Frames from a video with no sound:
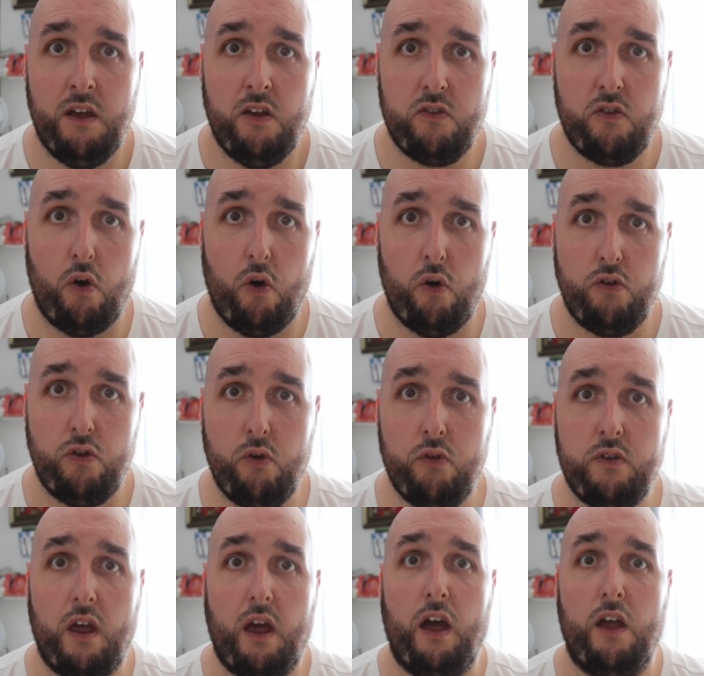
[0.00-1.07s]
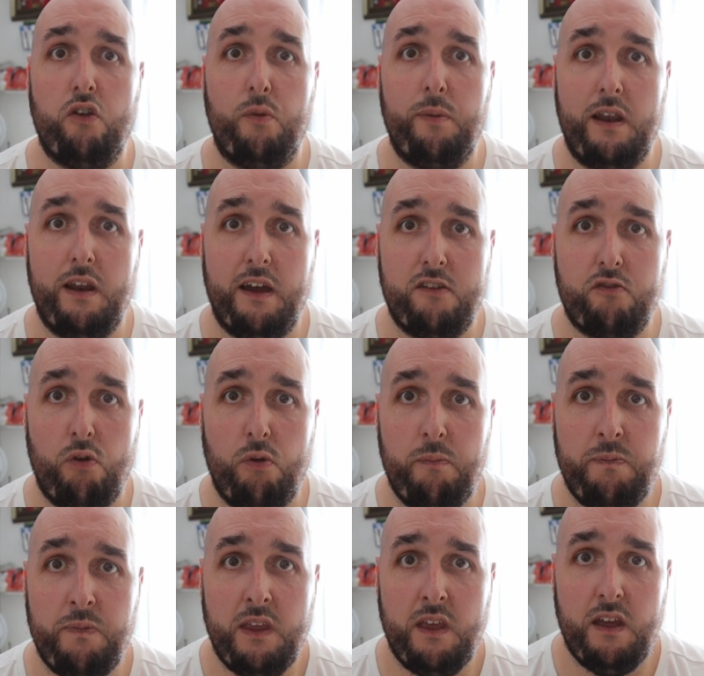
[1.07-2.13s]
So use Adobe
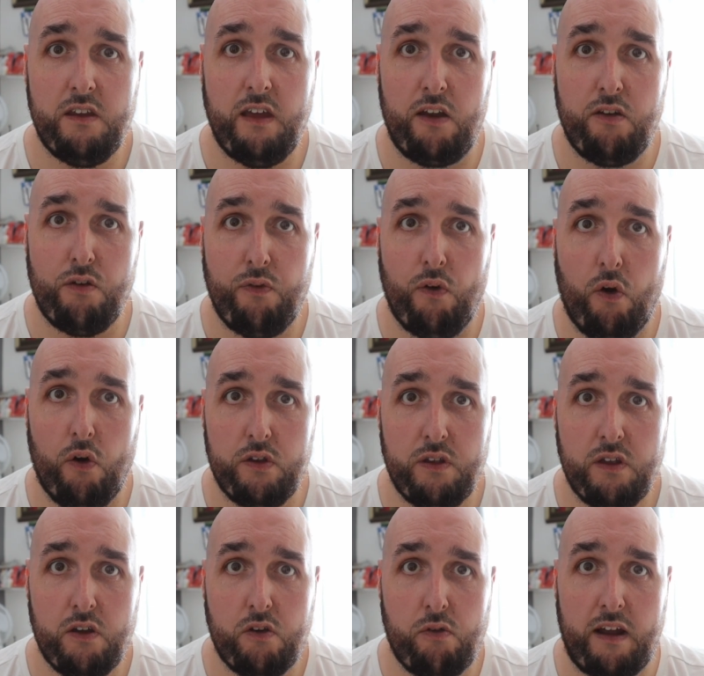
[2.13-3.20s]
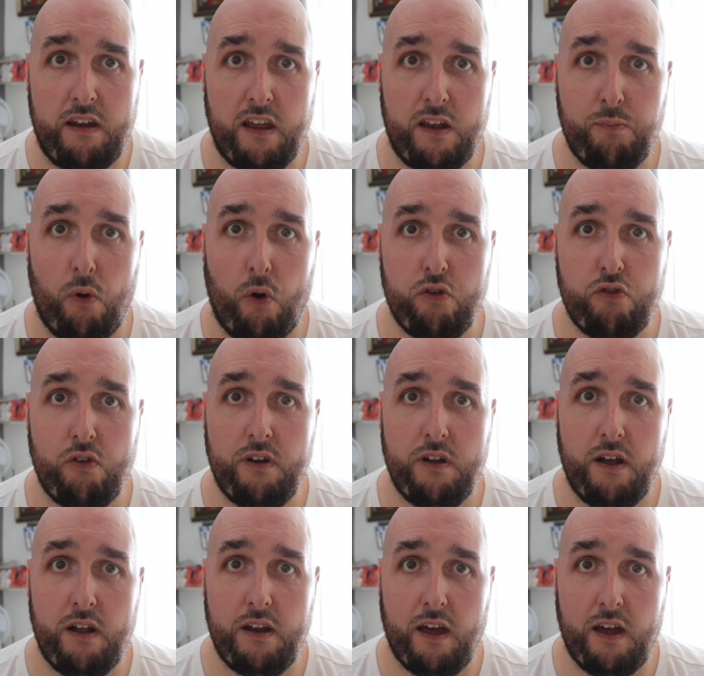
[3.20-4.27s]
Lightroom to edit your photos, correct exposure and
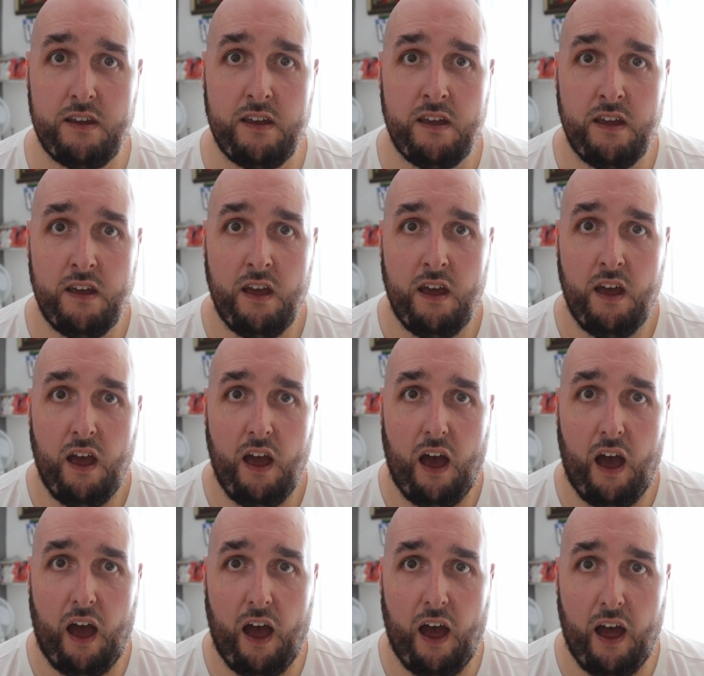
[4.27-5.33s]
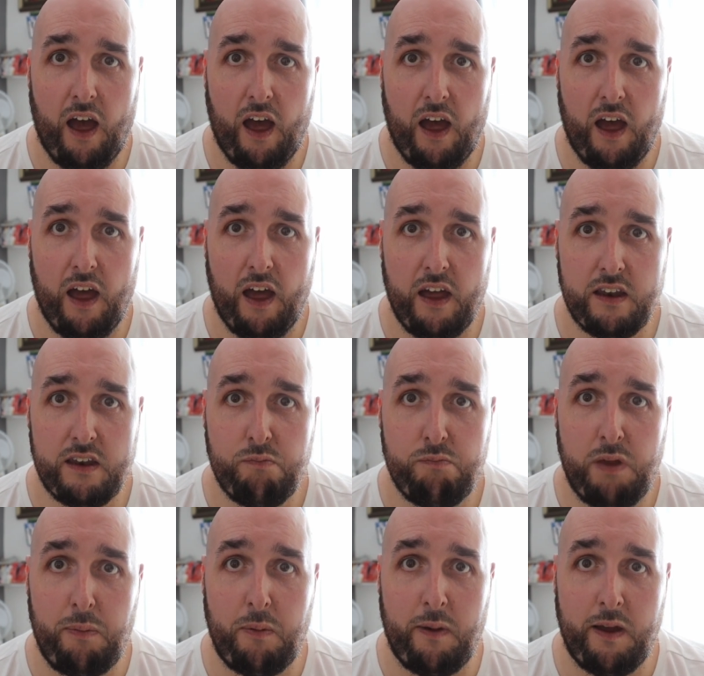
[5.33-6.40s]
all that. And
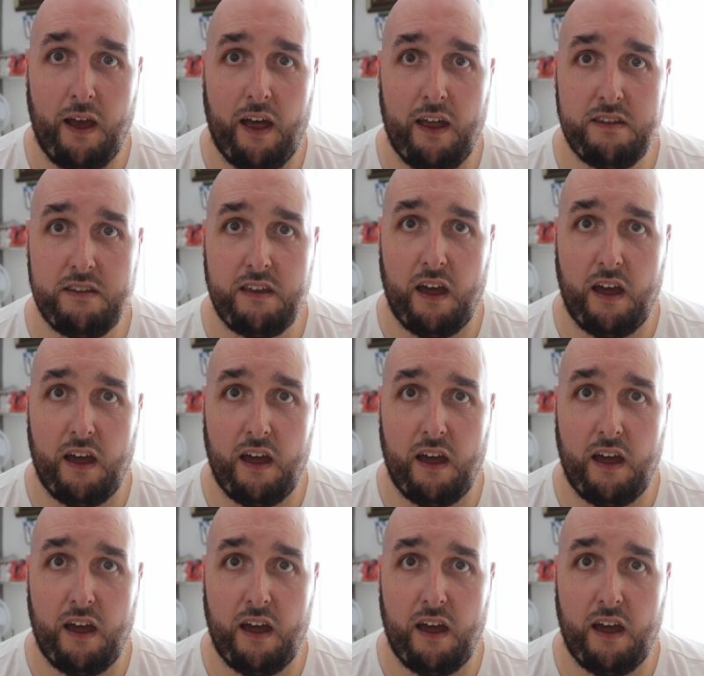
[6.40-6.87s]
people might ask,